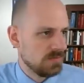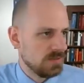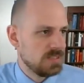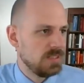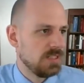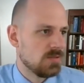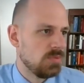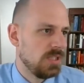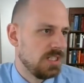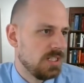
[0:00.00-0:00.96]
recently
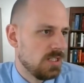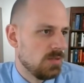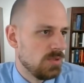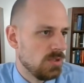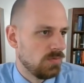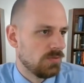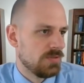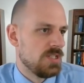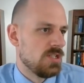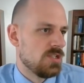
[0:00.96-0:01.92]
completed a beautiful
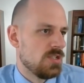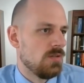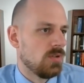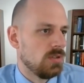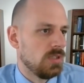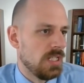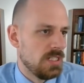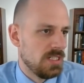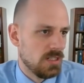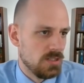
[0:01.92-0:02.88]
rendition of Our
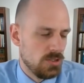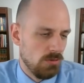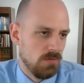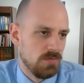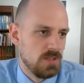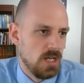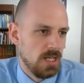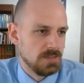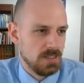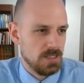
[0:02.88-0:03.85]
Lady Undoer of
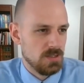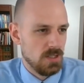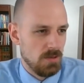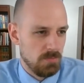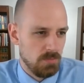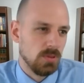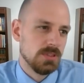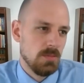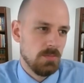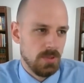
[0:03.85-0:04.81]
Knots. I, ju- I
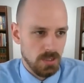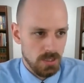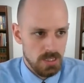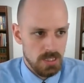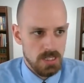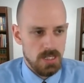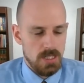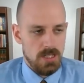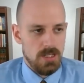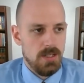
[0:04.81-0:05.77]
pulled up a
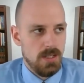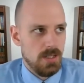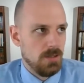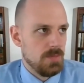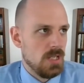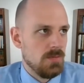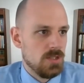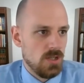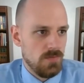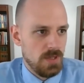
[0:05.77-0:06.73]
um,
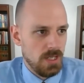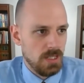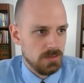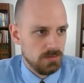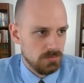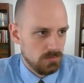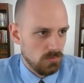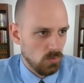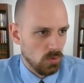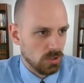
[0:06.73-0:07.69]
image of that
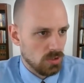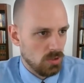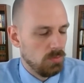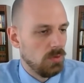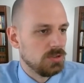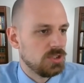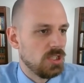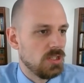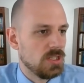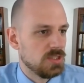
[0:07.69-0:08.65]
work. I'll, I'll
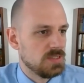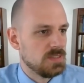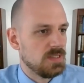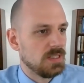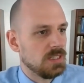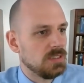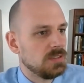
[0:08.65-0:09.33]
share it in just a second.